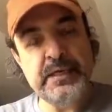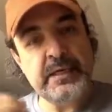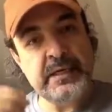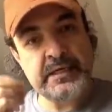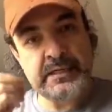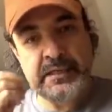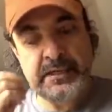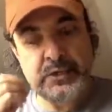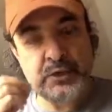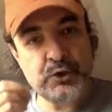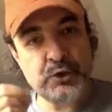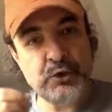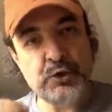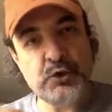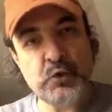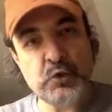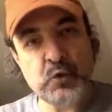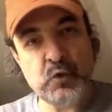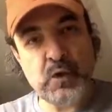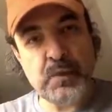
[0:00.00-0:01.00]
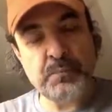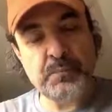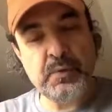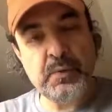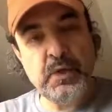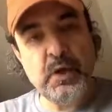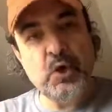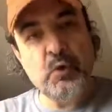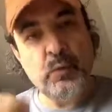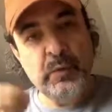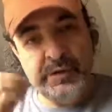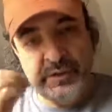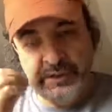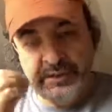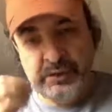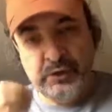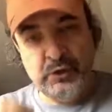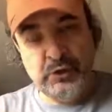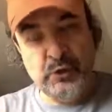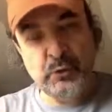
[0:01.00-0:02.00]
in Eastern Europe with
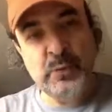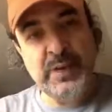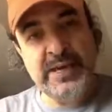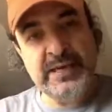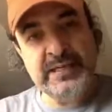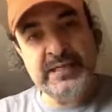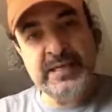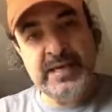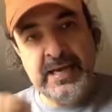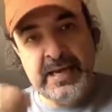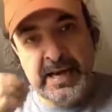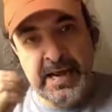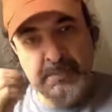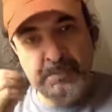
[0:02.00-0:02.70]
Lithuania